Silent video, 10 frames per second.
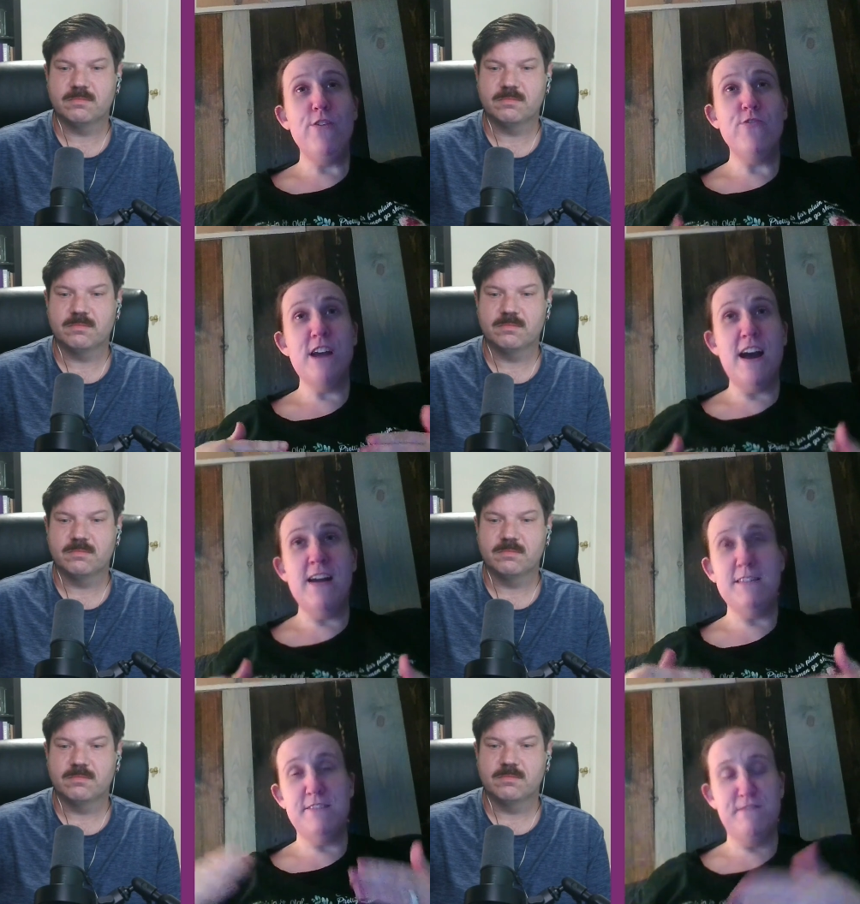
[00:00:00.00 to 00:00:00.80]
Speaker 1: are not
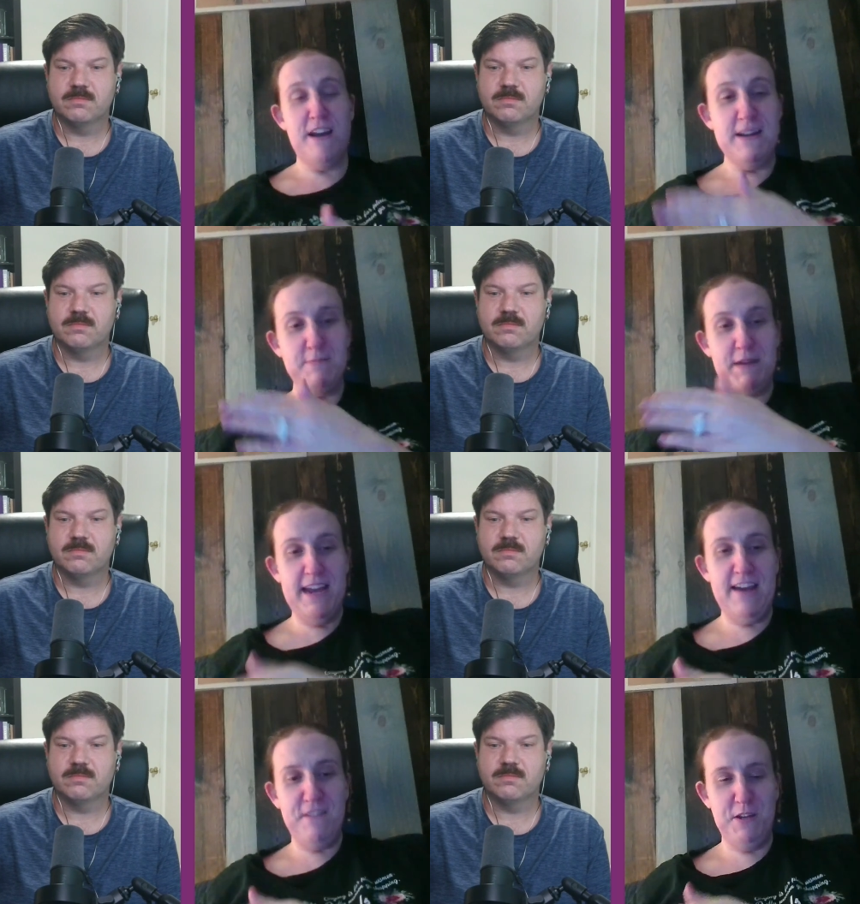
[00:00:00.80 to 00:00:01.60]
defined by
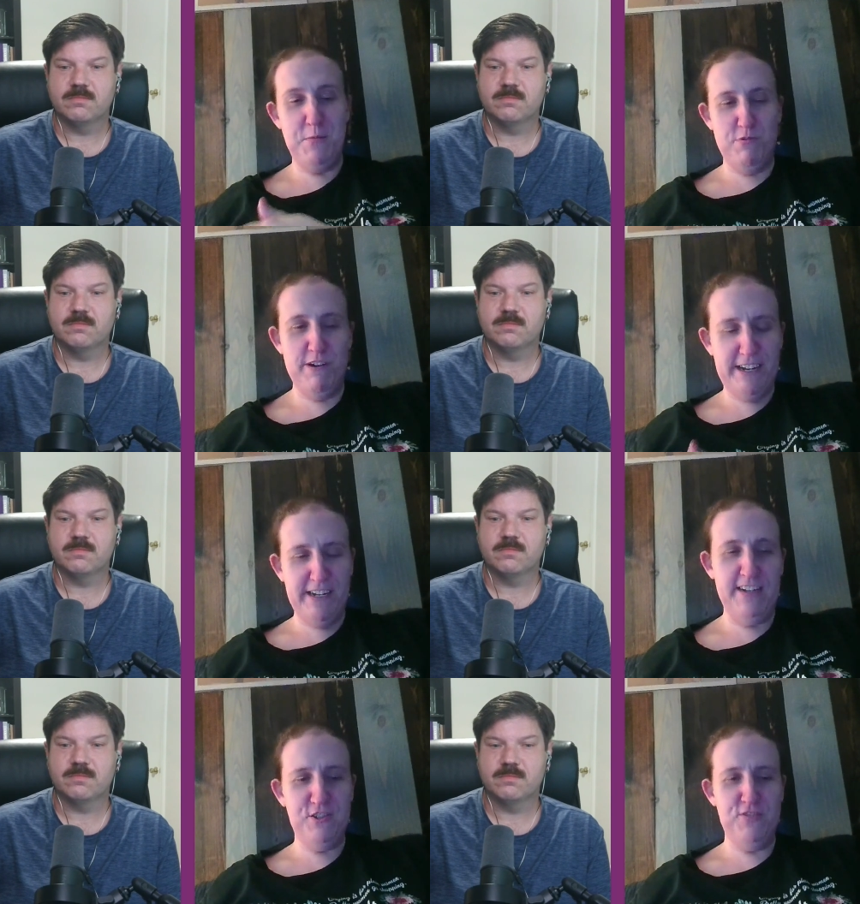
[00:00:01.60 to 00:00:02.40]
having a brain
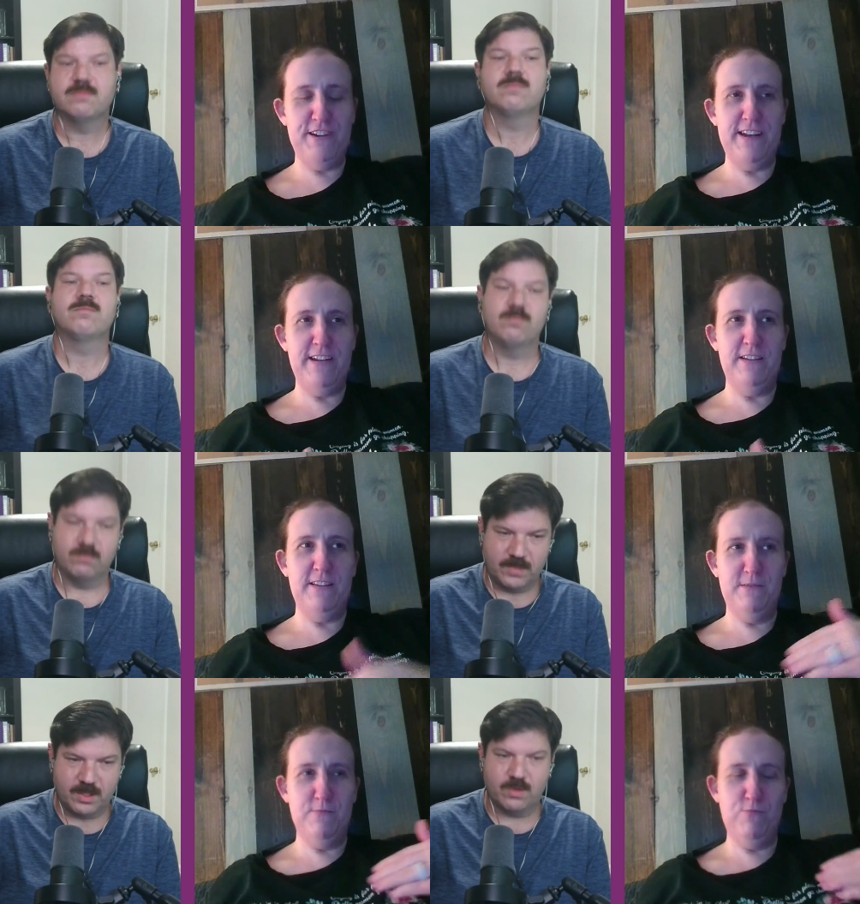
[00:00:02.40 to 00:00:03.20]
injury.
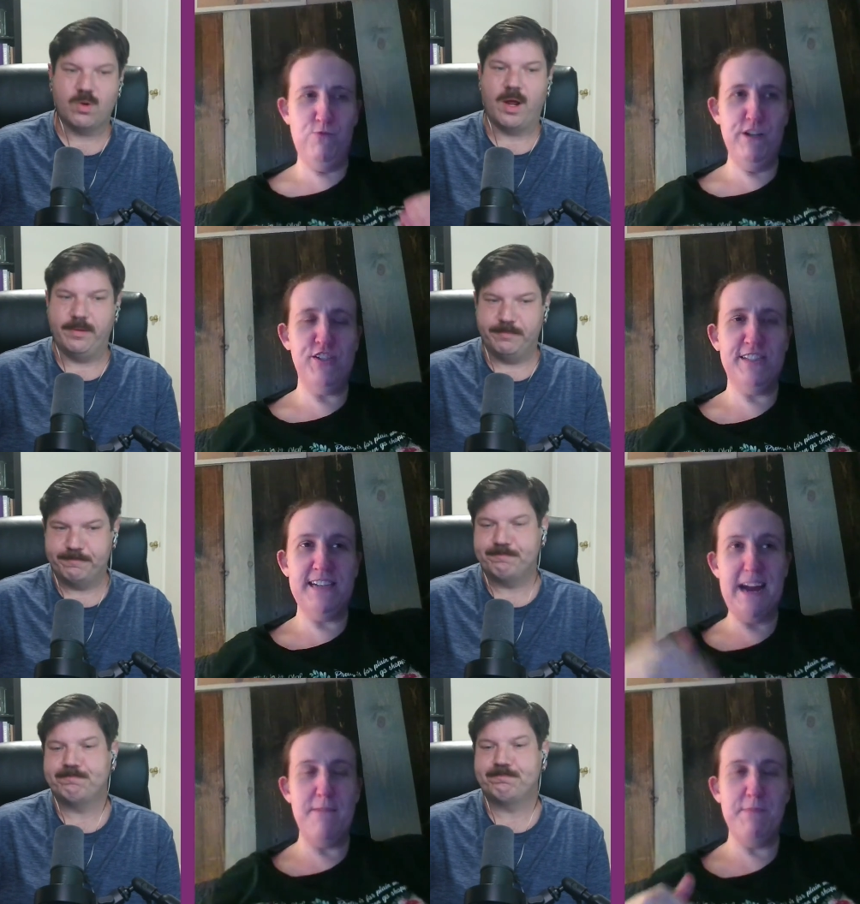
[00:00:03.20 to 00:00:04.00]
Right. We just
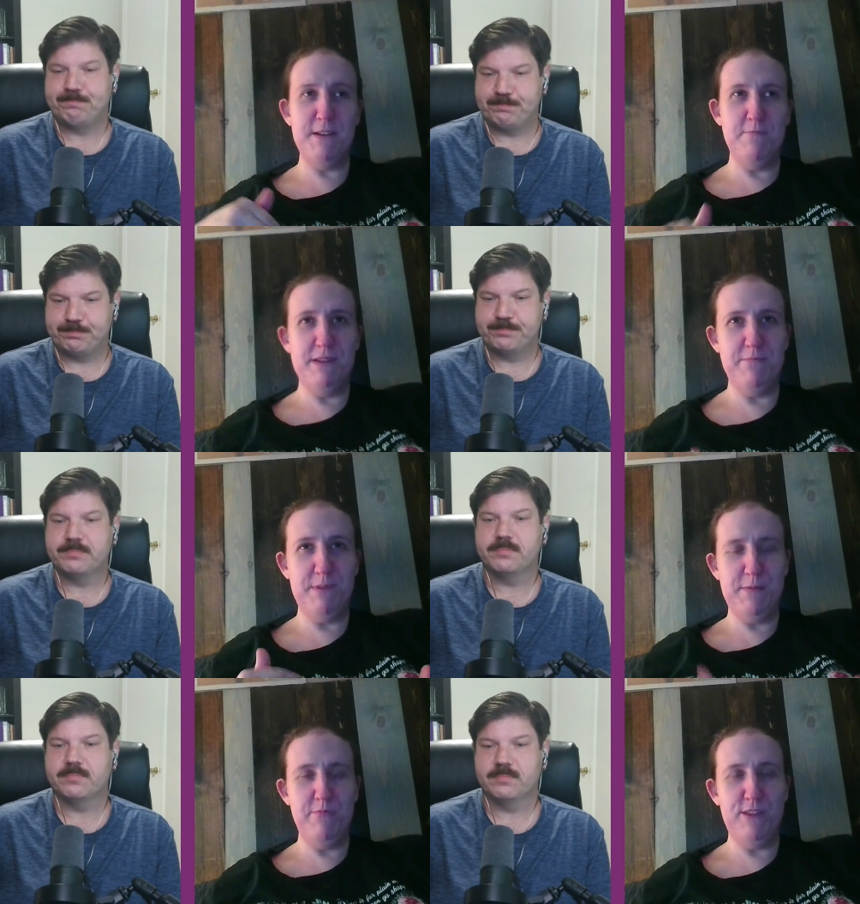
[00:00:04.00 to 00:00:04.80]
happen to be
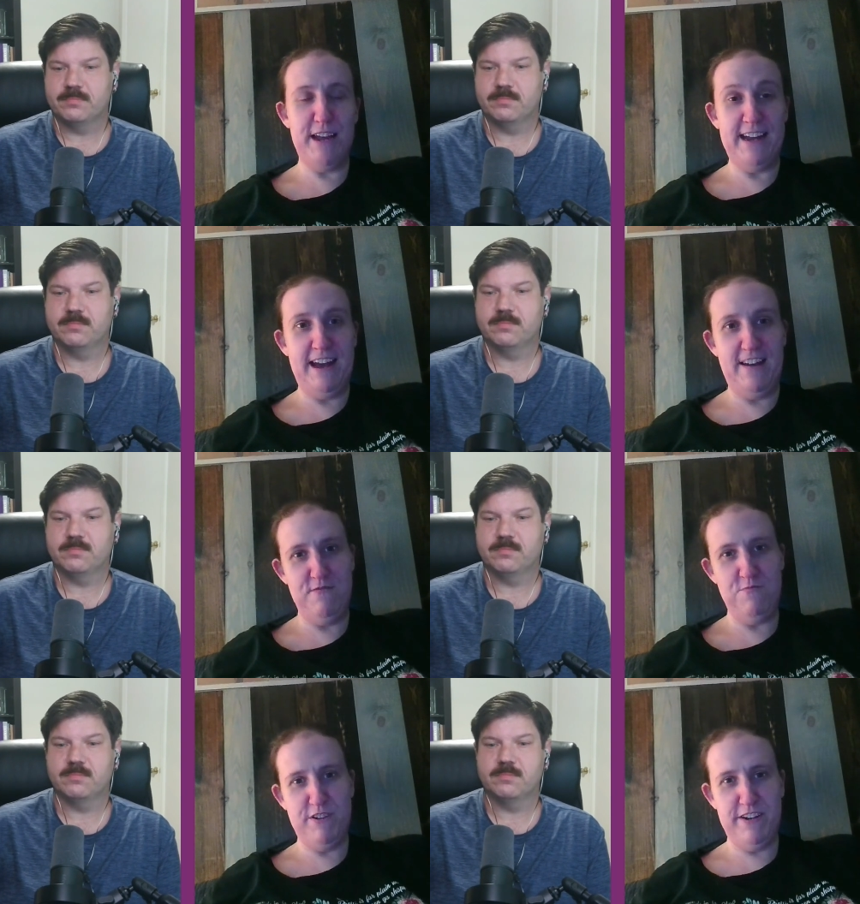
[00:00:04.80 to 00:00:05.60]
people that have a
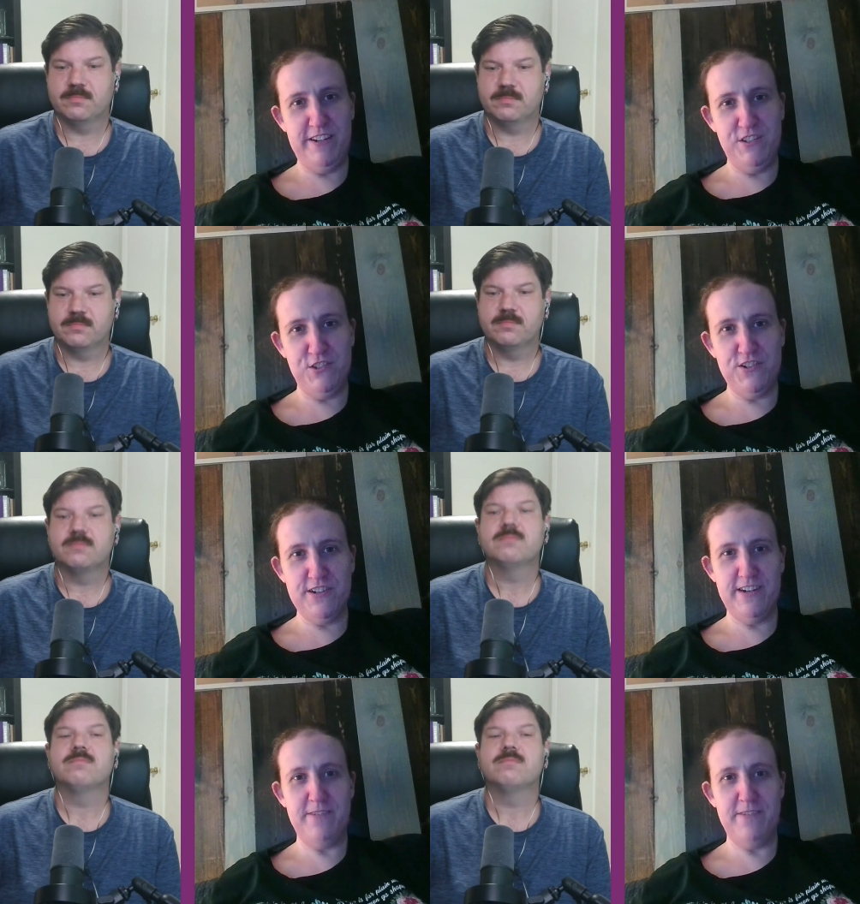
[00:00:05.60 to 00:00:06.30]
brain injury.